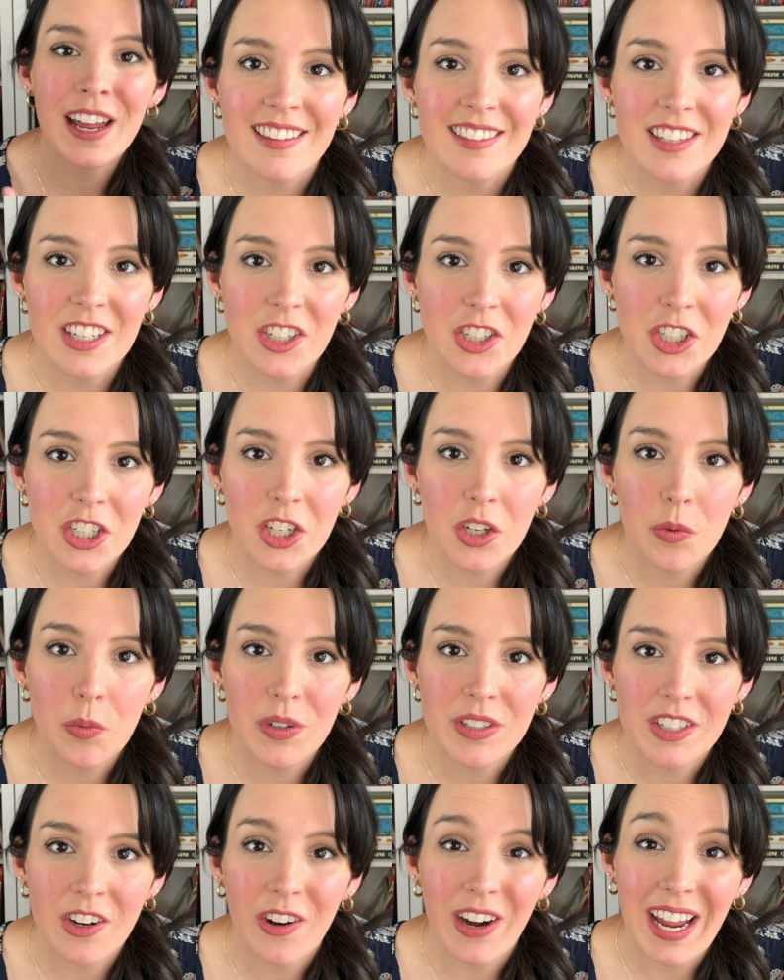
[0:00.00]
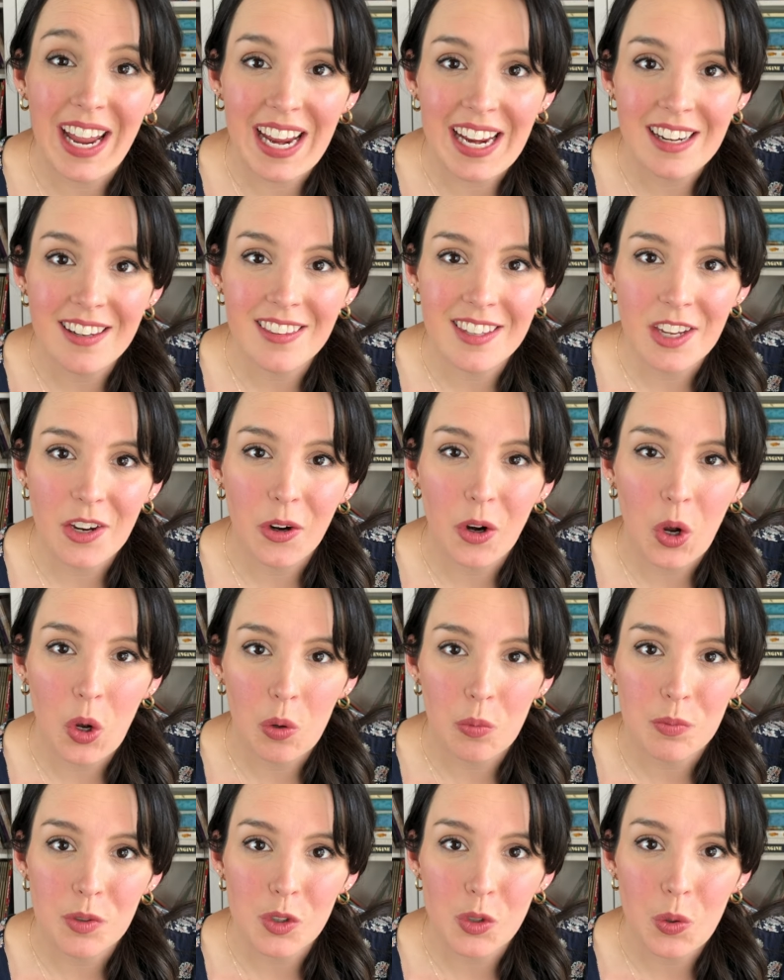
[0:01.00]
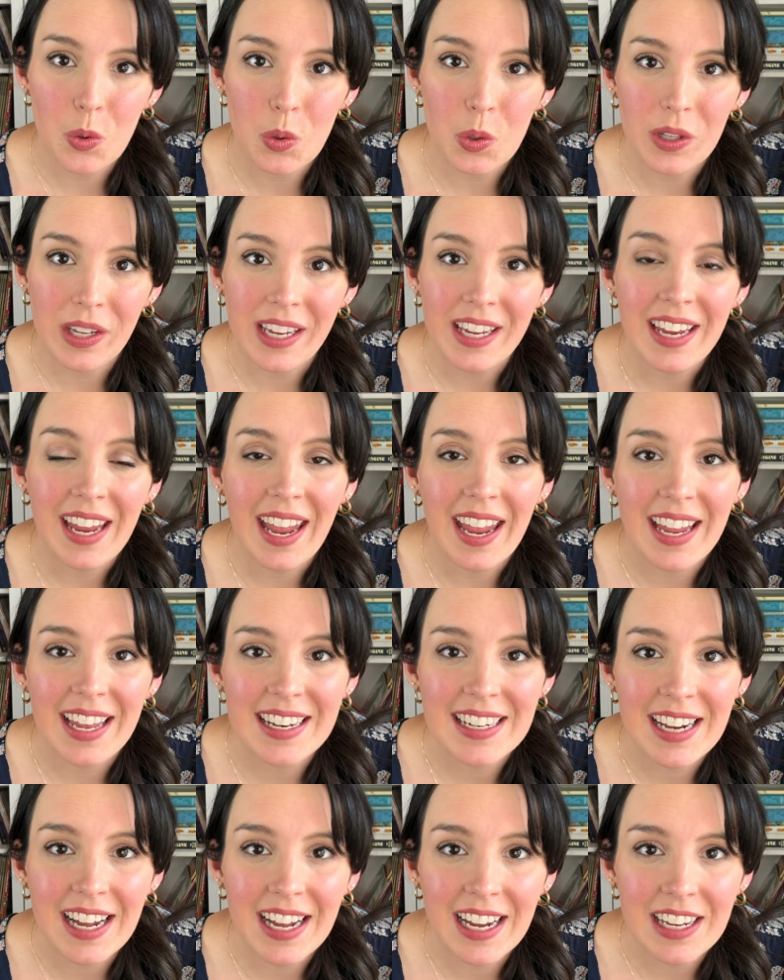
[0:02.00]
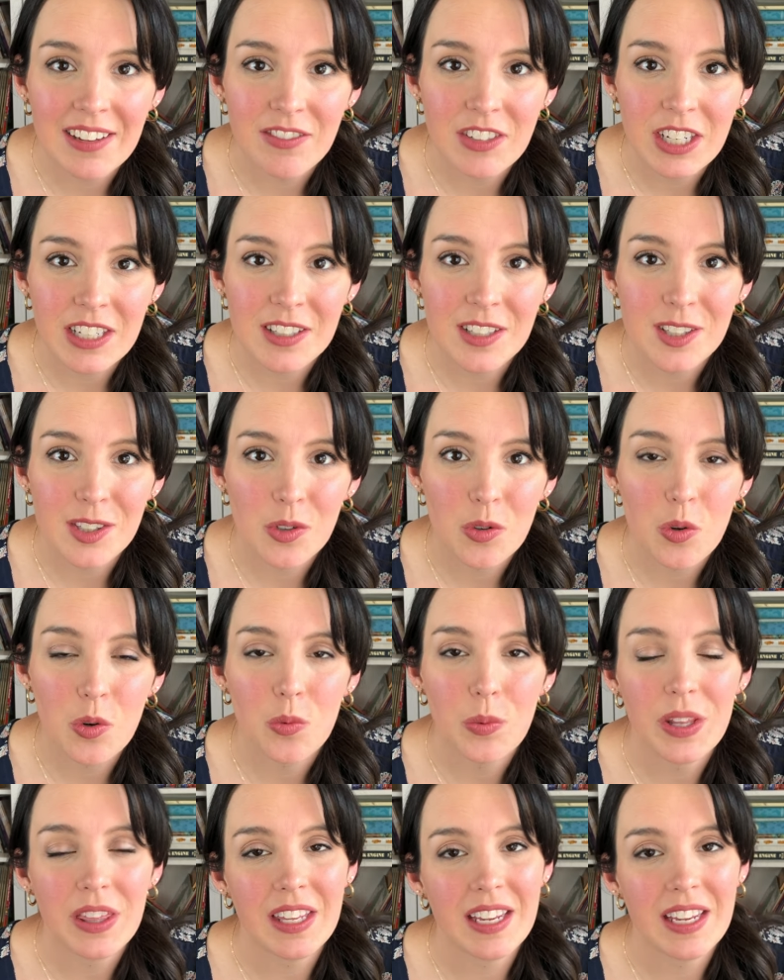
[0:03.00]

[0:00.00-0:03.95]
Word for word: This year was our eighth year homeschooling, and I have done school with